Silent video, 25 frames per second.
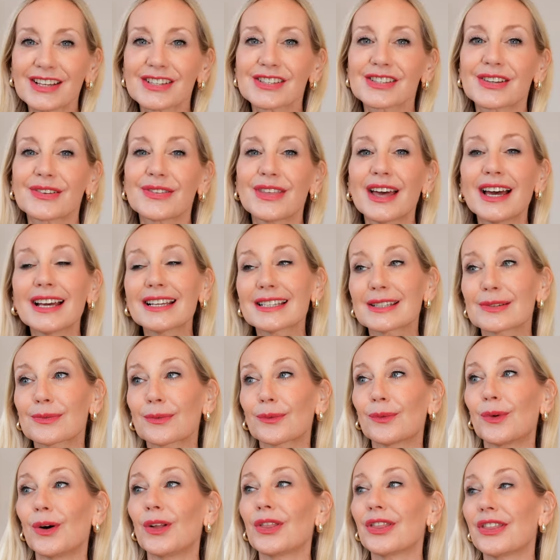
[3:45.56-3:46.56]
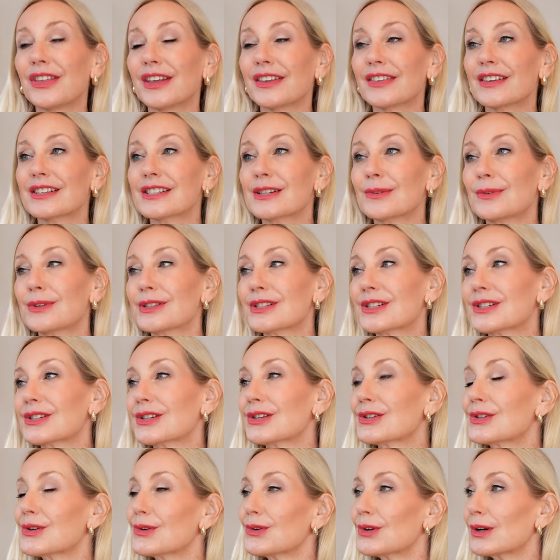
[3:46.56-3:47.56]
So that's one thing that I wanted
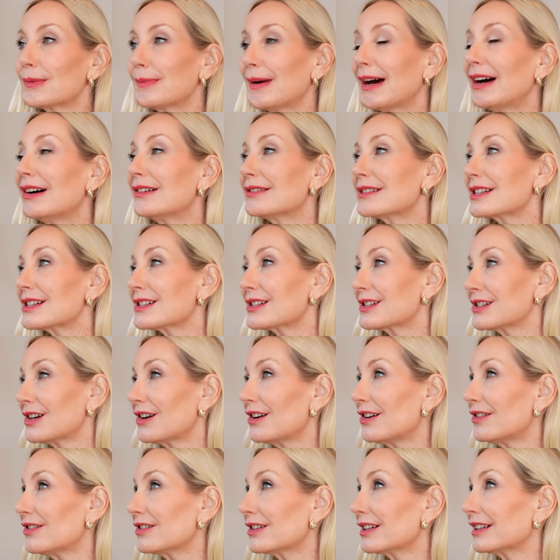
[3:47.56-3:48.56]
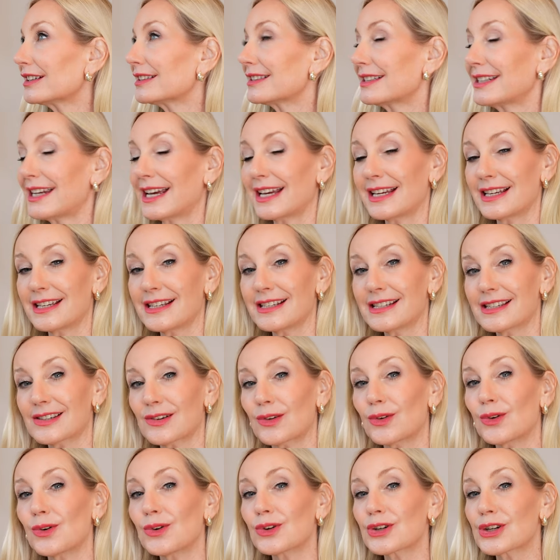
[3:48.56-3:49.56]
to talk about. Dark days
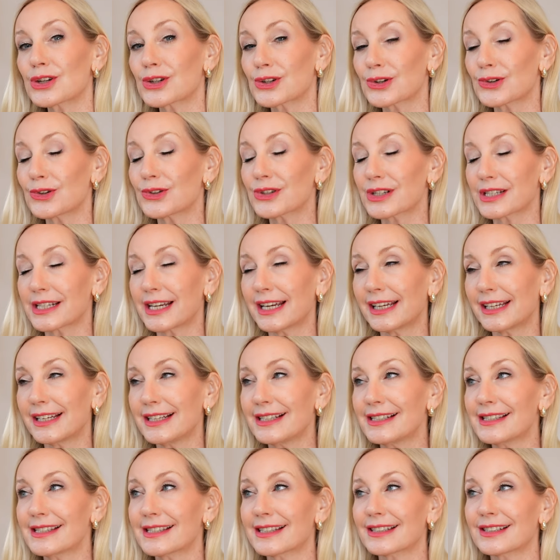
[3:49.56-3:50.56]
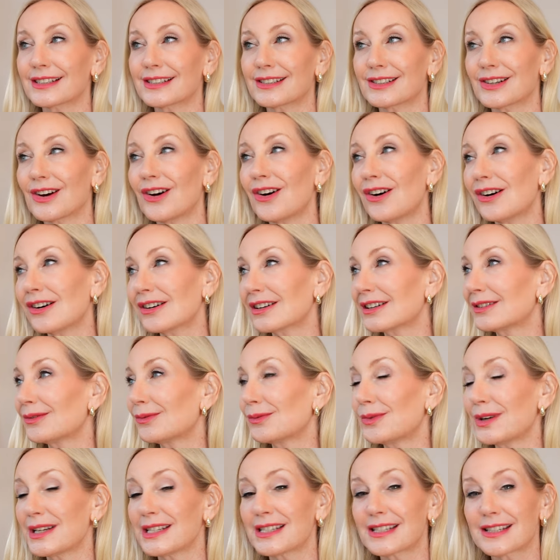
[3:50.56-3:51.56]
or short days, dark
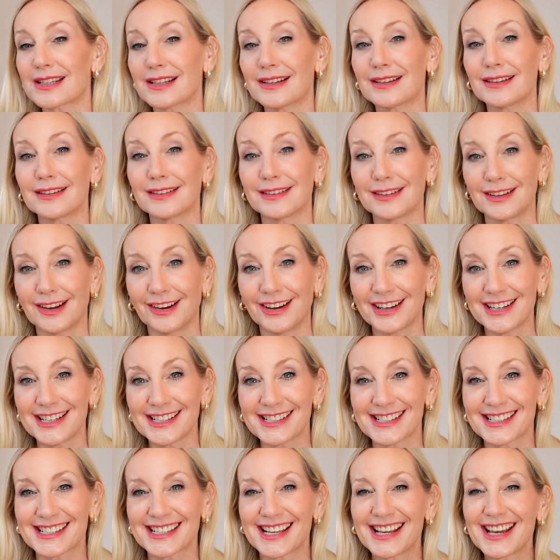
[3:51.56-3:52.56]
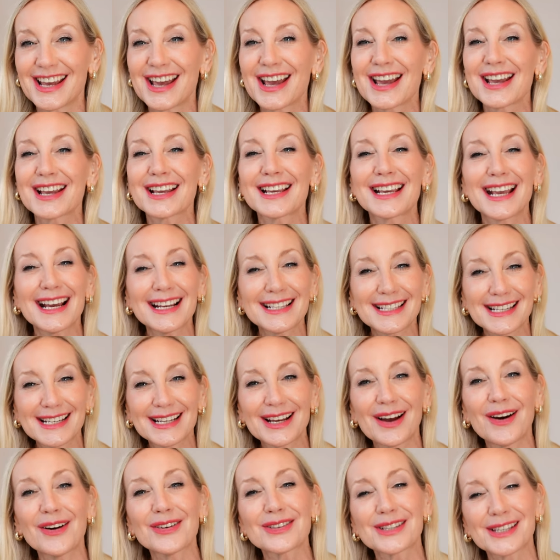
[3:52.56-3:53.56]
winter nights,
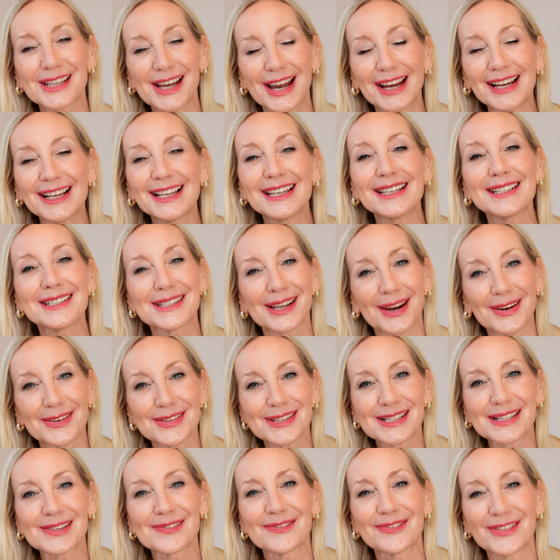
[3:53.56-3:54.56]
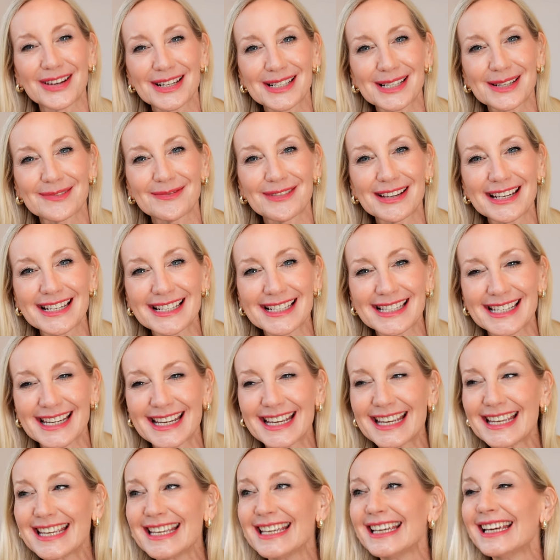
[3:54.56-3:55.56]
getting our daily dose of vitamin
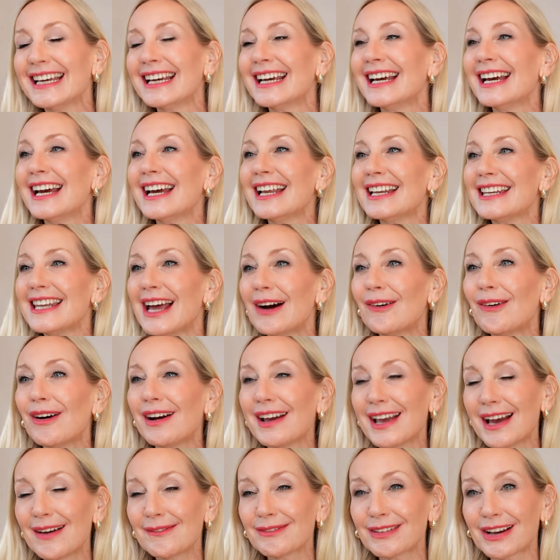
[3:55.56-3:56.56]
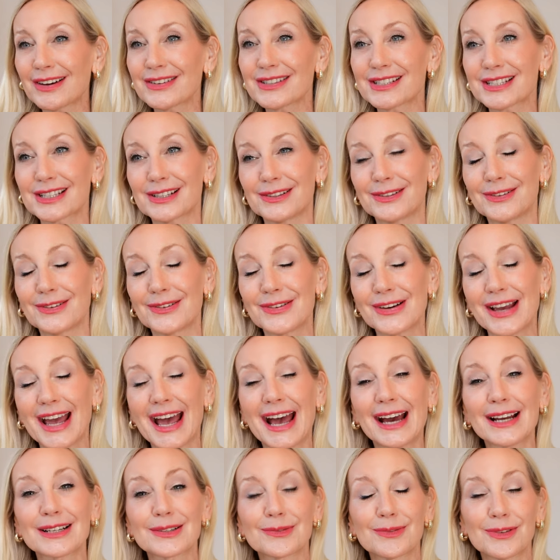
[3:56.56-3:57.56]
D. Now, I am going to look
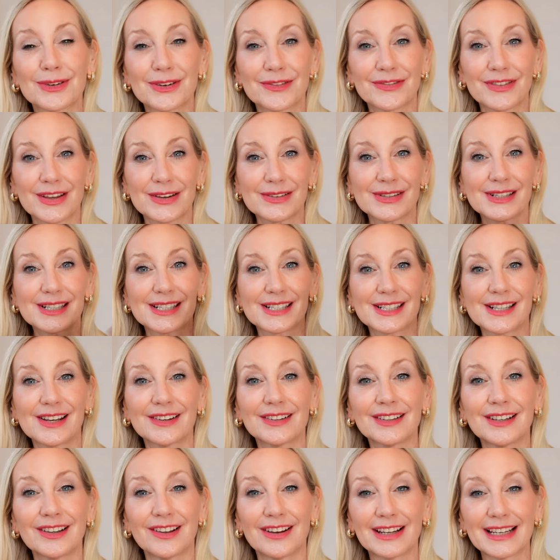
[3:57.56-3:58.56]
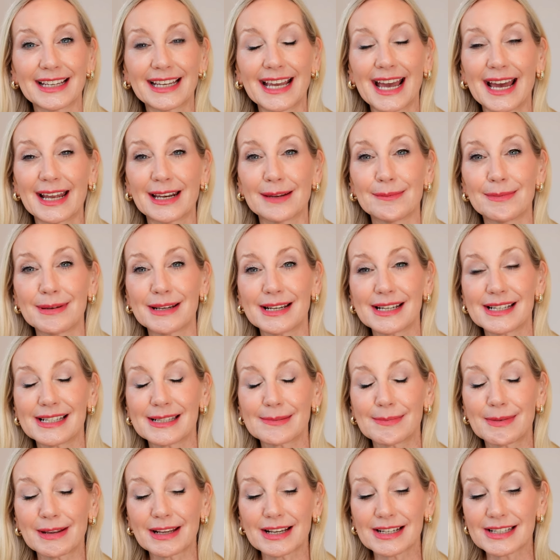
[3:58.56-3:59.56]
at one of those sunlight
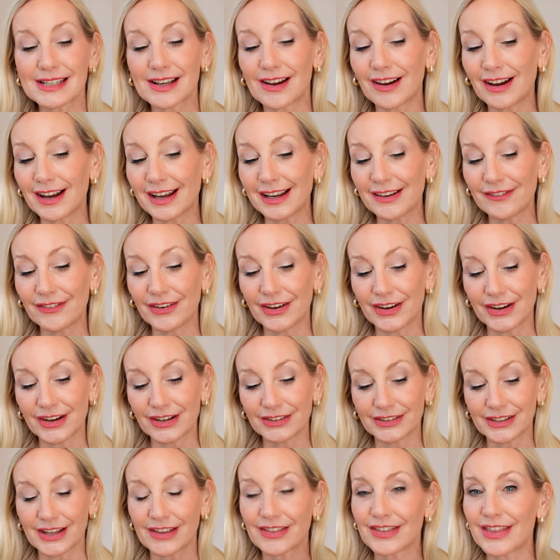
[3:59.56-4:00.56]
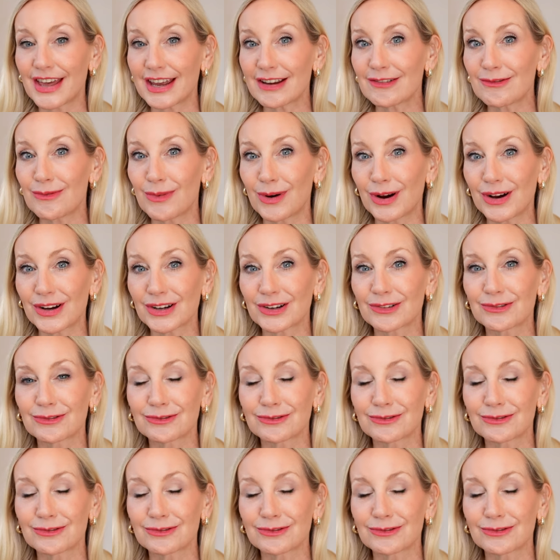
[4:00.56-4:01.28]
canopies, because I've heard that they work